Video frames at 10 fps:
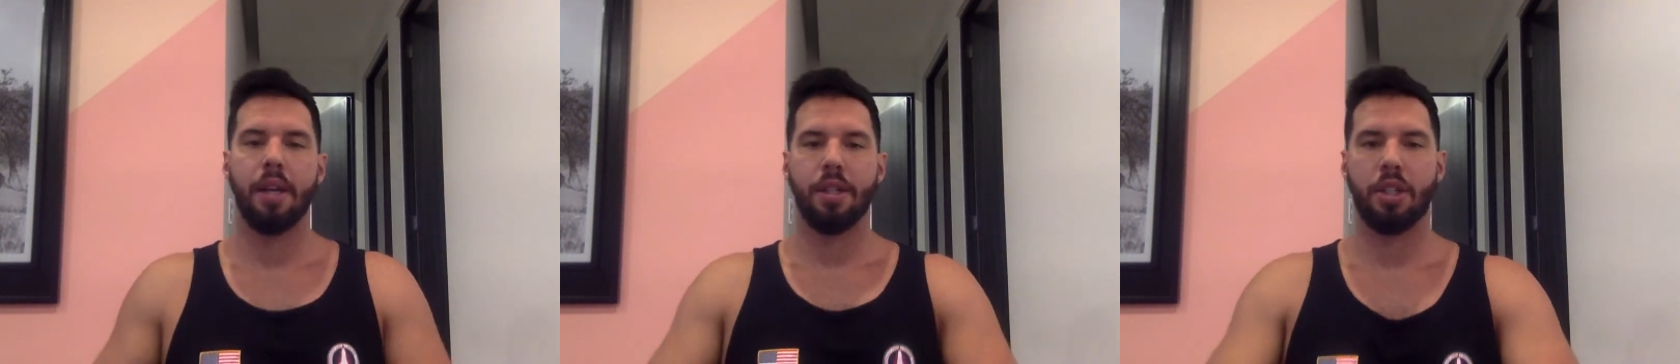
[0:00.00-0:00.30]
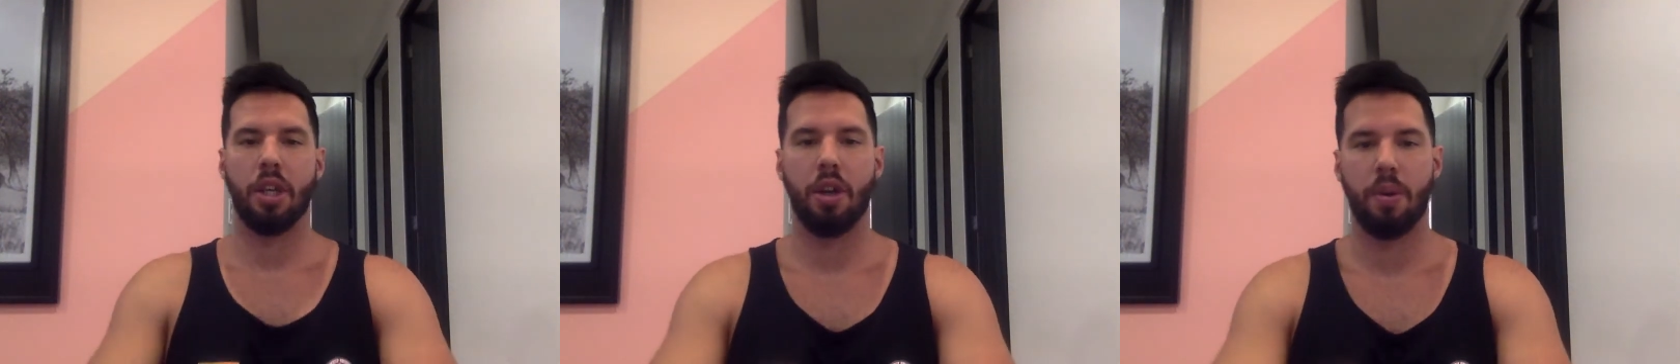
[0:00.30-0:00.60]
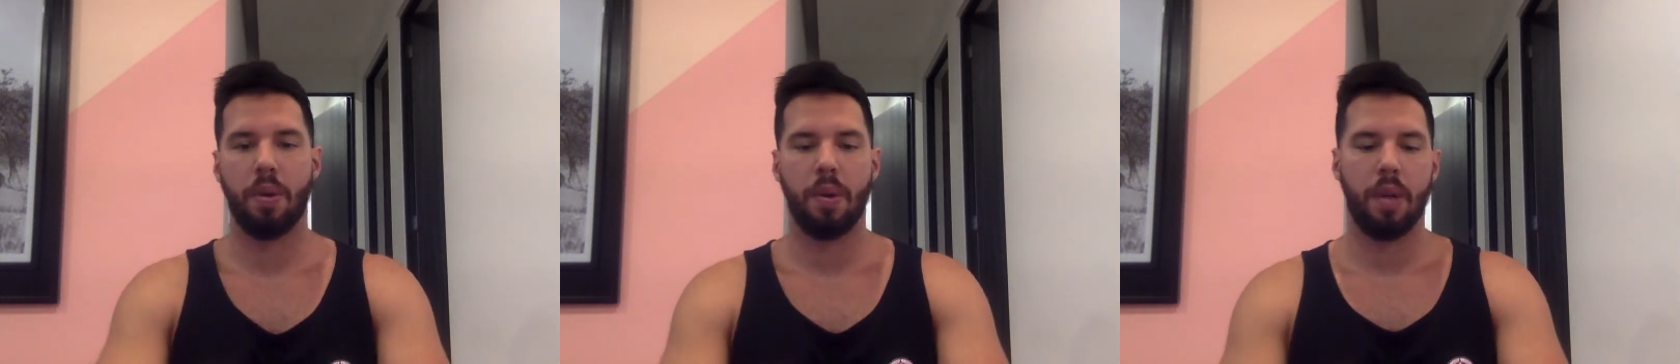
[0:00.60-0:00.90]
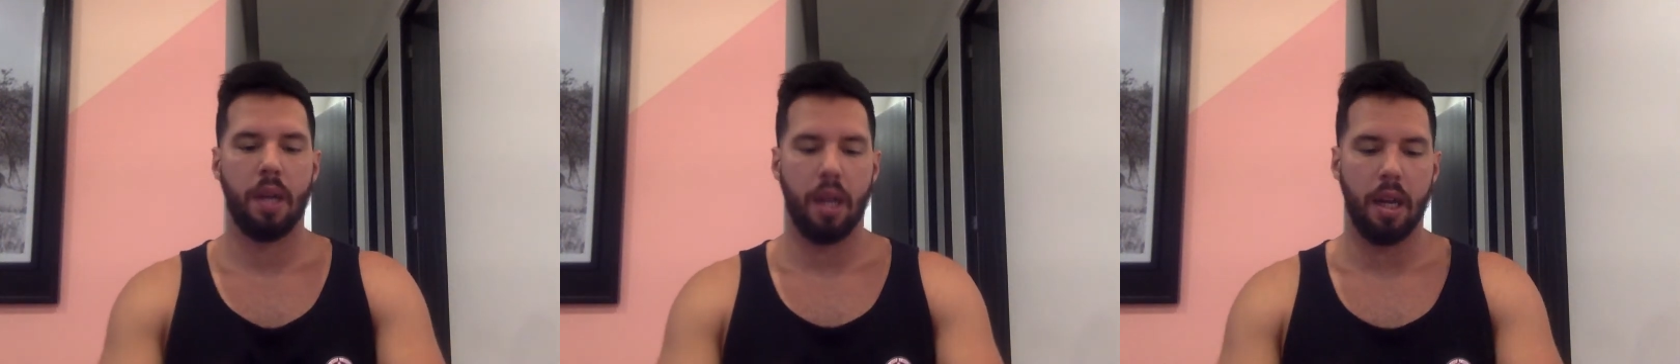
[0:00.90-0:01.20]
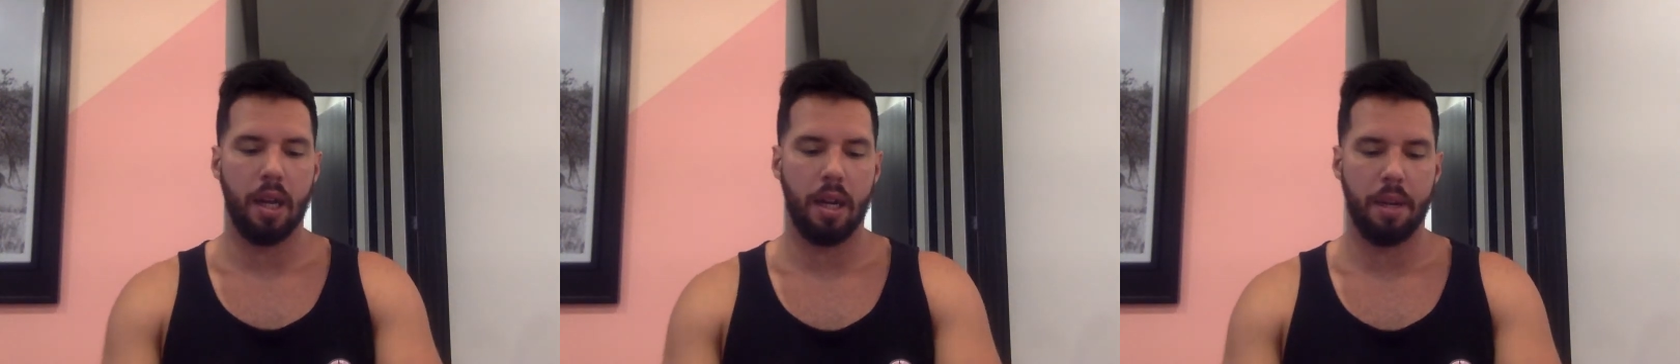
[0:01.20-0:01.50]
So
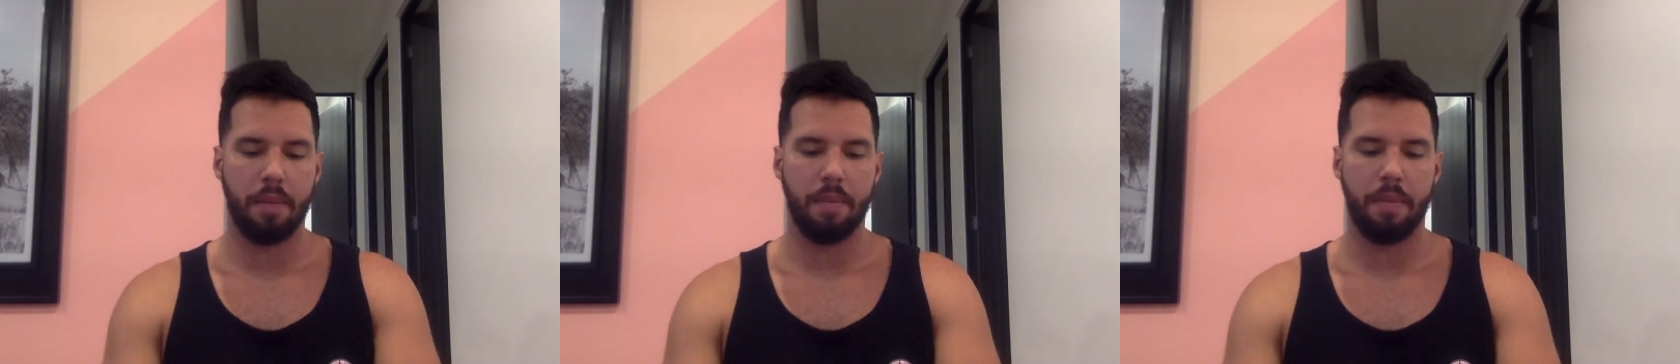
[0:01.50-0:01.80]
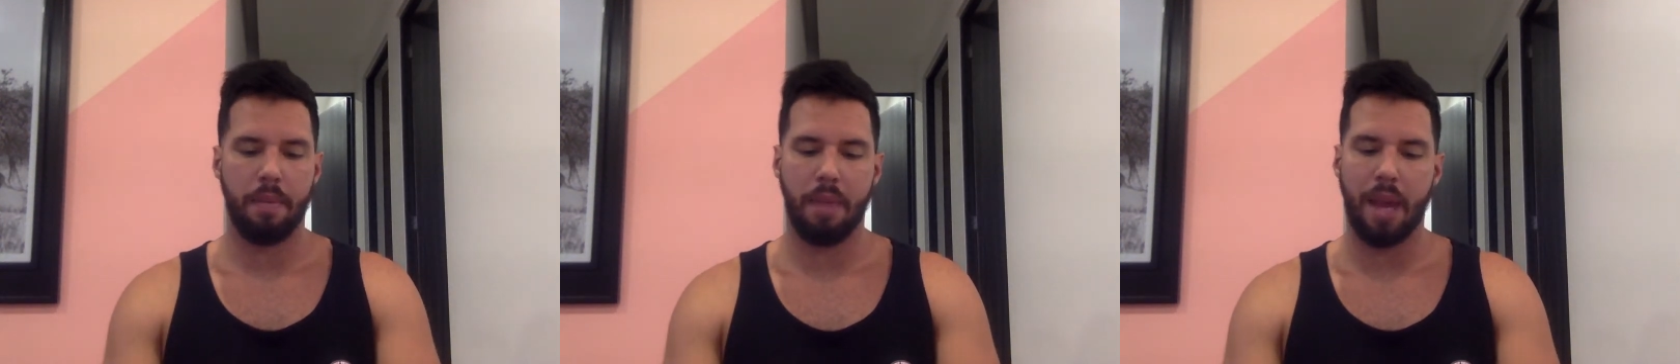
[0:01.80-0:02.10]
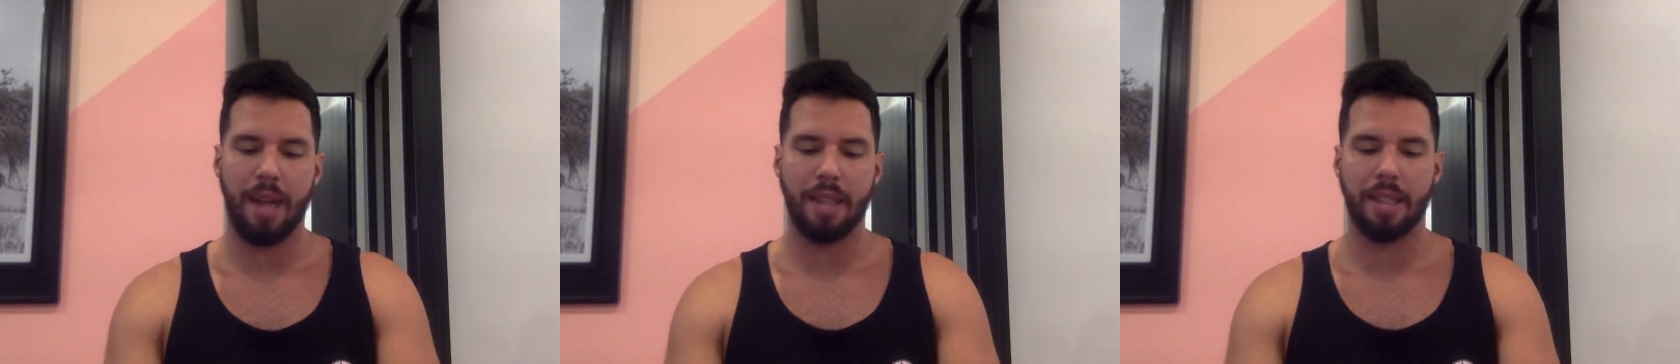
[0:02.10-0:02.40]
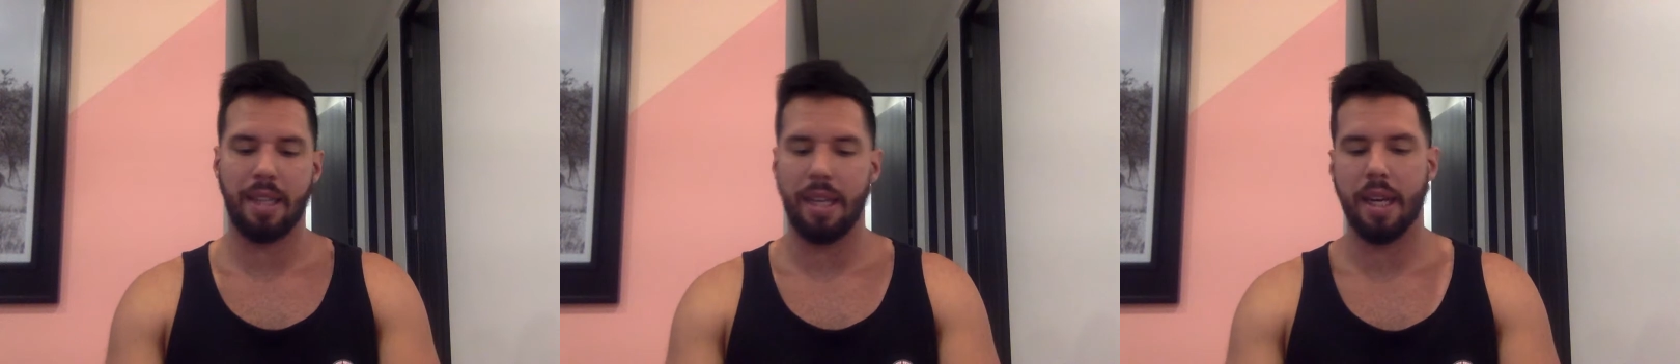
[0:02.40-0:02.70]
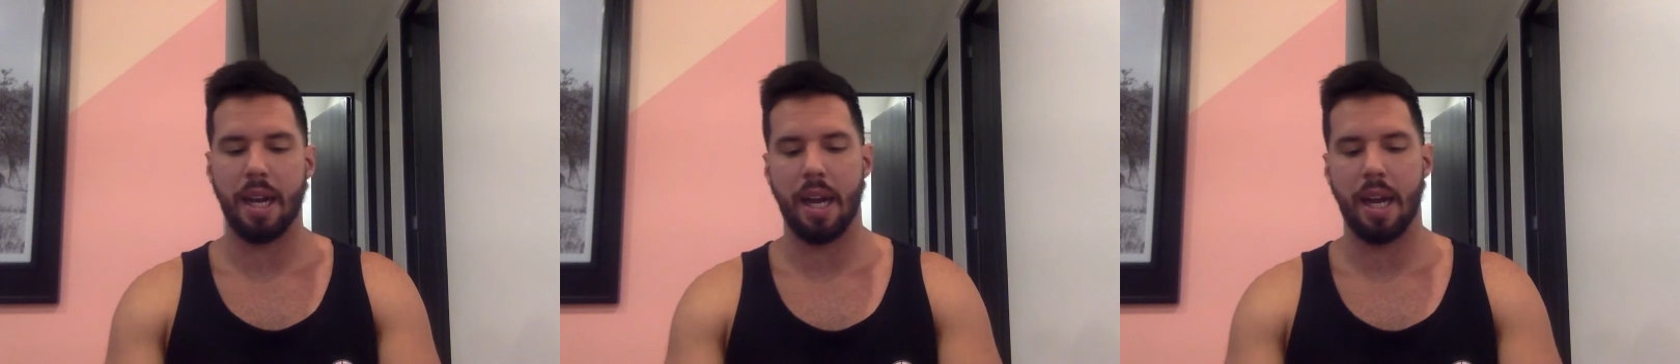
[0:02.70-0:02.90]
um, that's it,